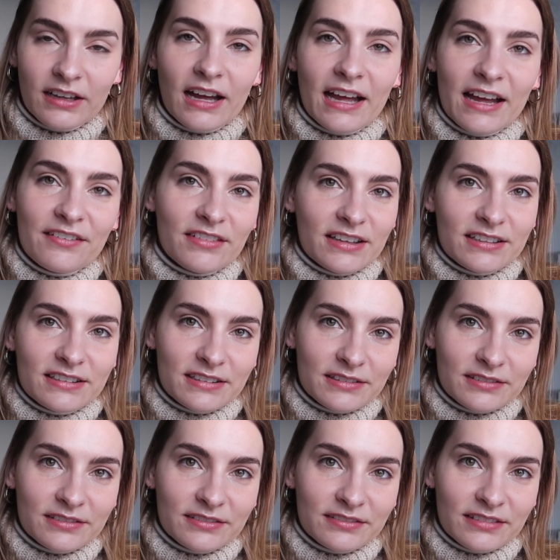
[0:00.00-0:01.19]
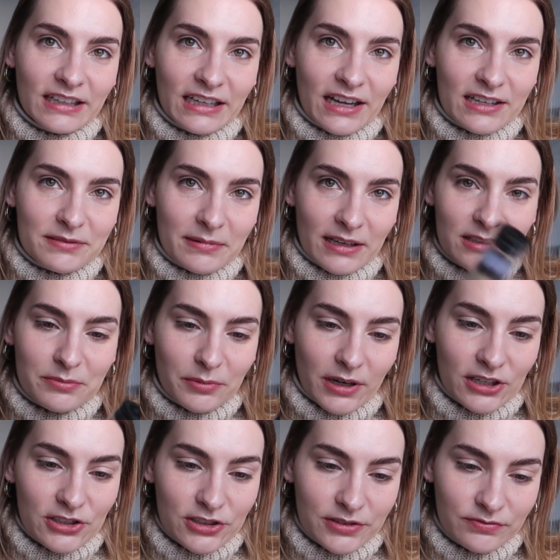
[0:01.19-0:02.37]
I have this IT Cosmetics
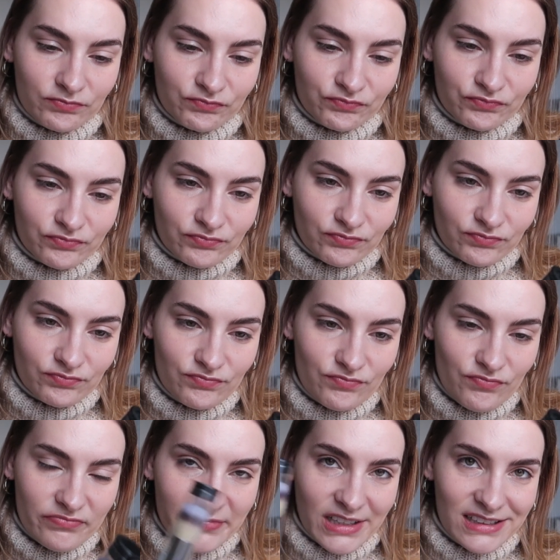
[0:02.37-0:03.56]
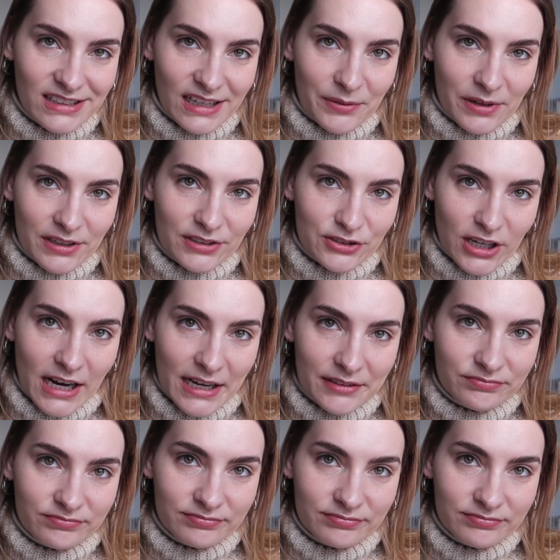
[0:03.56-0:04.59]
brush that I wanted to try.